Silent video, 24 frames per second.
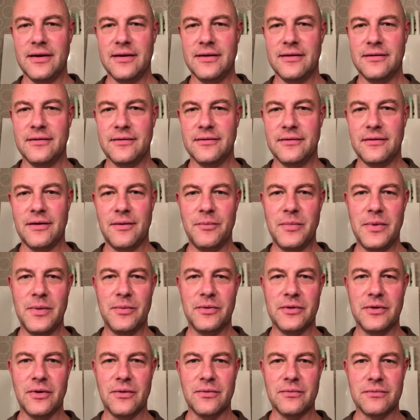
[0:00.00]
some people
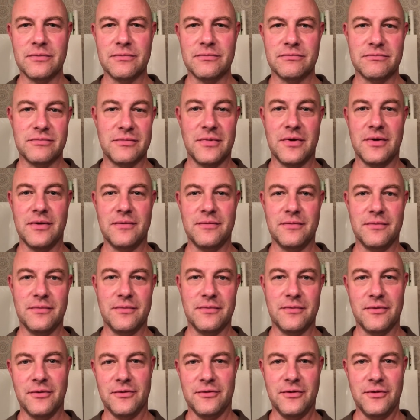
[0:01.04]
don't,
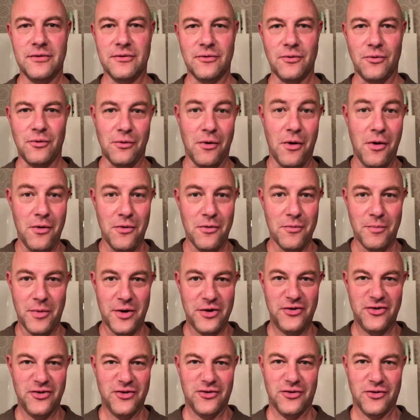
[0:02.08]
because he's all, oh,
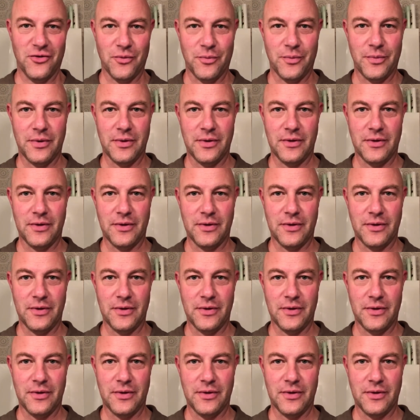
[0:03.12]
budget's up.